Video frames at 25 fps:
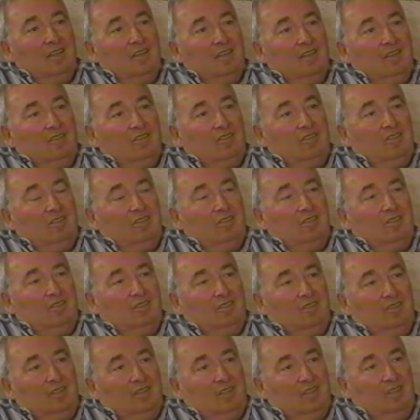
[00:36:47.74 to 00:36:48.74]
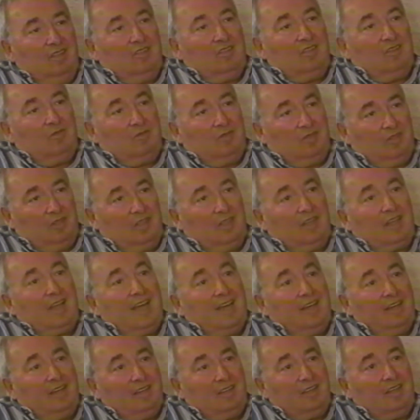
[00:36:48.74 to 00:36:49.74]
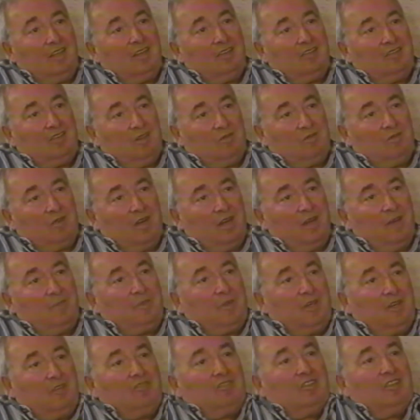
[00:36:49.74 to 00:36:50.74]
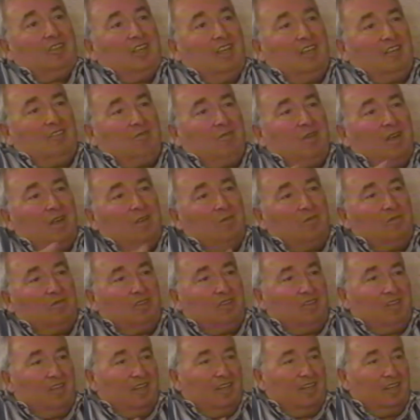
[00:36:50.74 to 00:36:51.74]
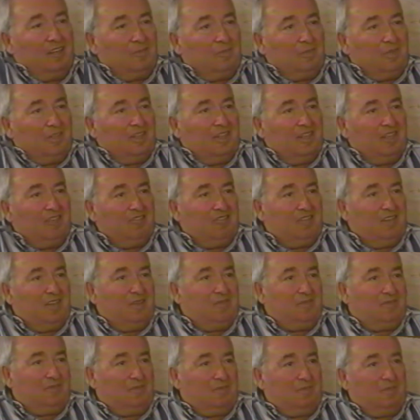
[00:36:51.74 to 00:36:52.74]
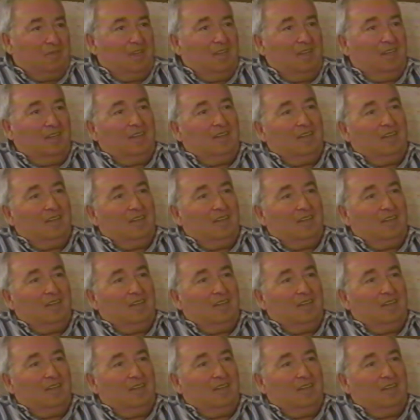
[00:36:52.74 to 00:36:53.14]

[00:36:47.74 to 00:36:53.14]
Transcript: So these were the kind of things that were happening, so that's why it was a little bit easier for me.